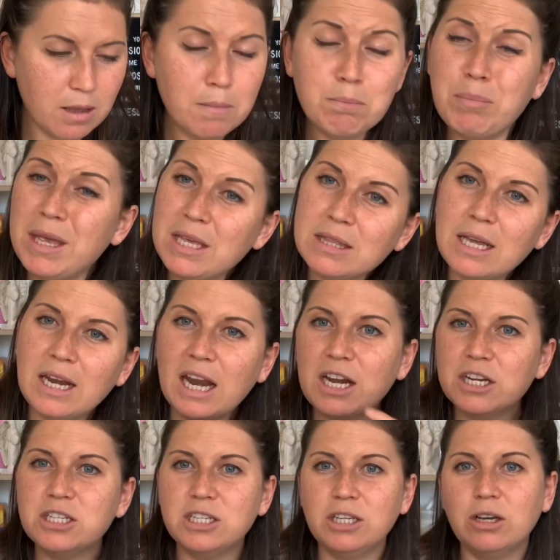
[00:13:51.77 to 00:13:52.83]
being that
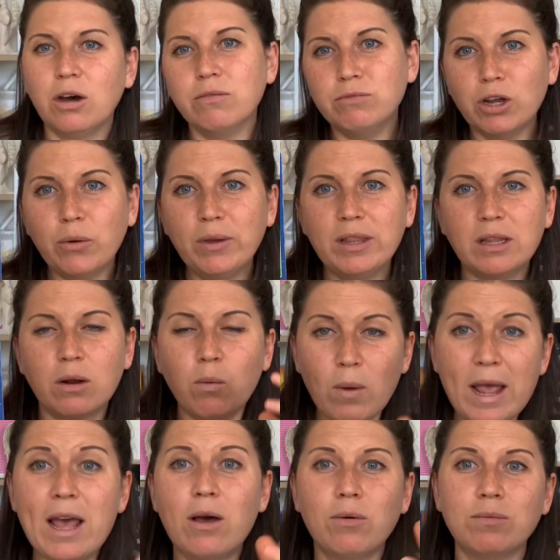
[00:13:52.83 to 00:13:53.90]
energy of knowing that,
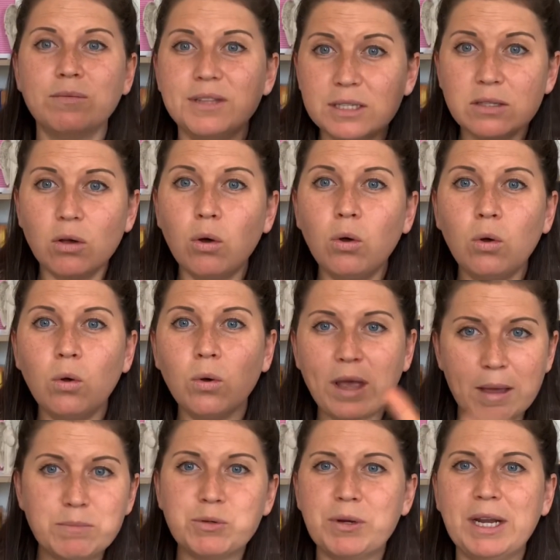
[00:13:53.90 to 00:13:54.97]
wow, this all came
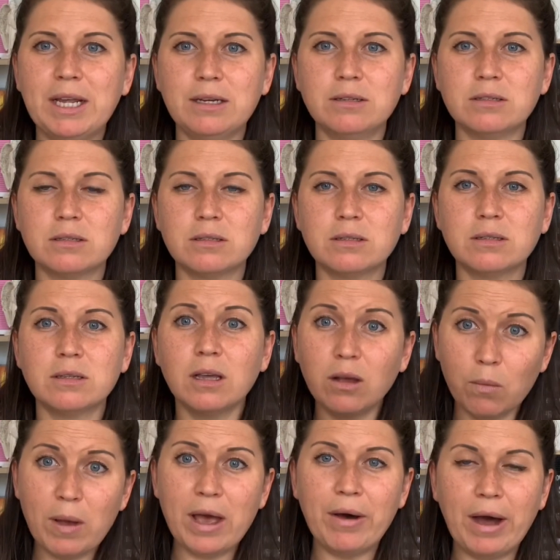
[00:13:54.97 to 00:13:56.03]
to an end. Like,
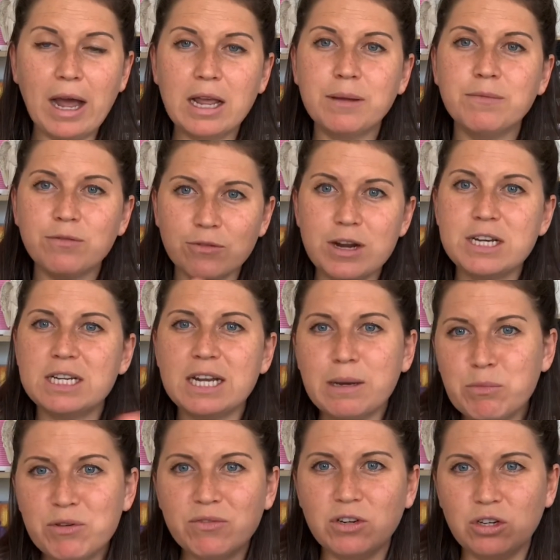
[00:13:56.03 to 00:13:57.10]
wow, I am free to now
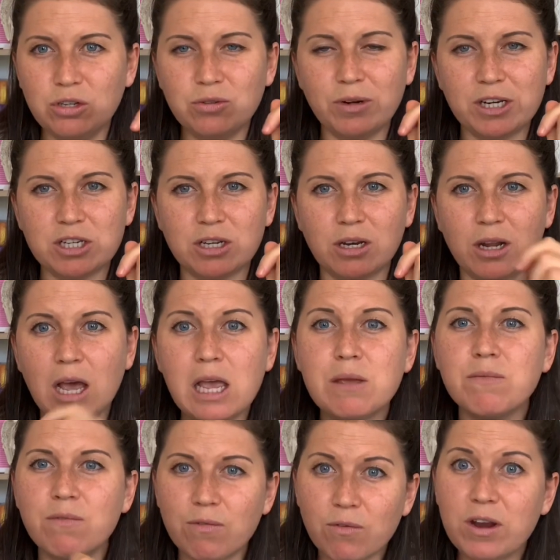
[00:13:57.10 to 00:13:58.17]
move in a new direction. I am
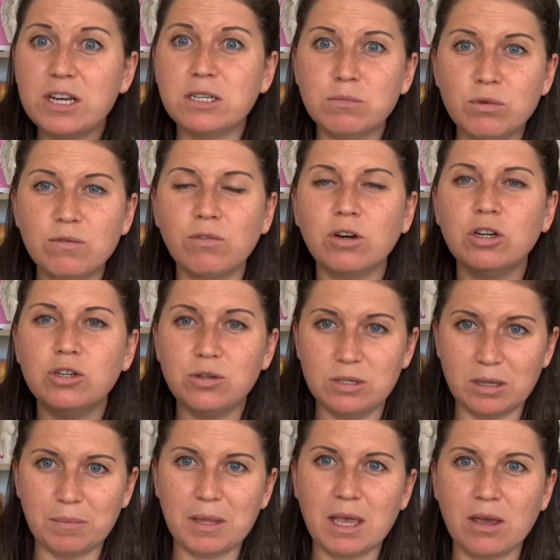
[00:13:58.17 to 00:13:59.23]
free to move on and do
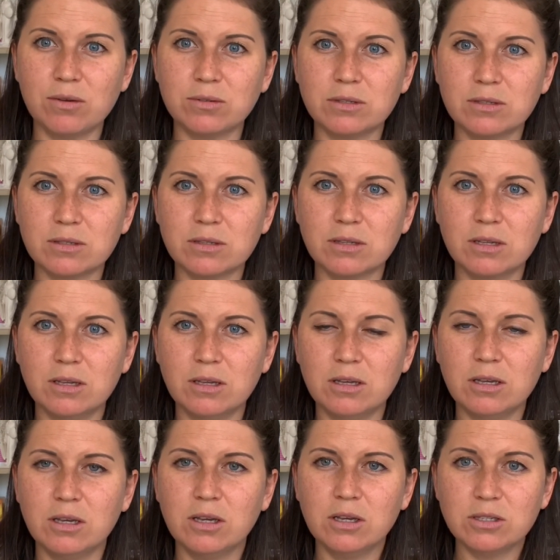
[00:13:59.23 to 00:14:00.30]
something else.
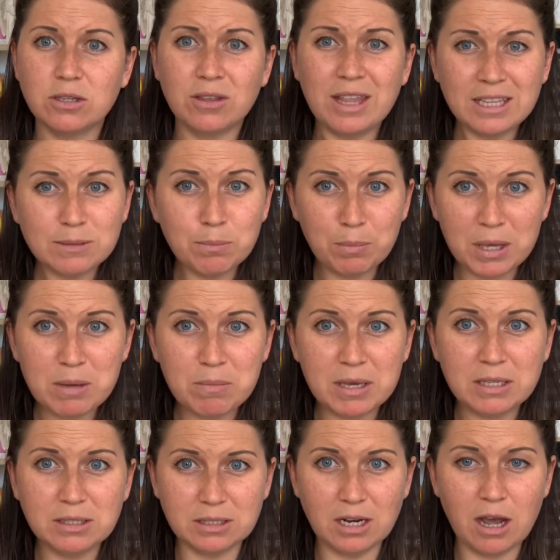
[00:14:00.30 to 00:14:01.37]
So that's big, big
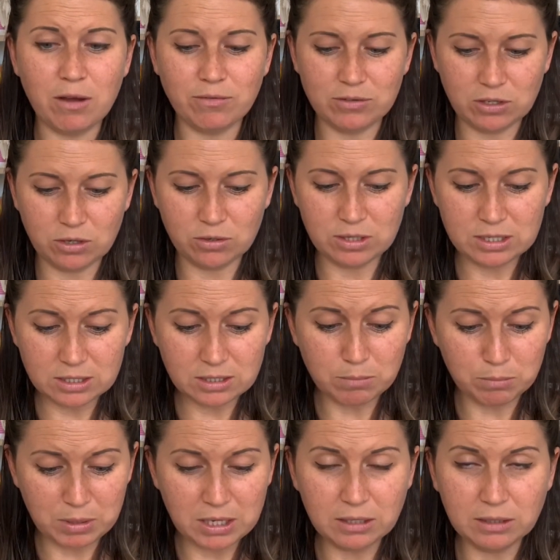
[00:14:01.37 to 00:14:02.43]
stuff. So this is a big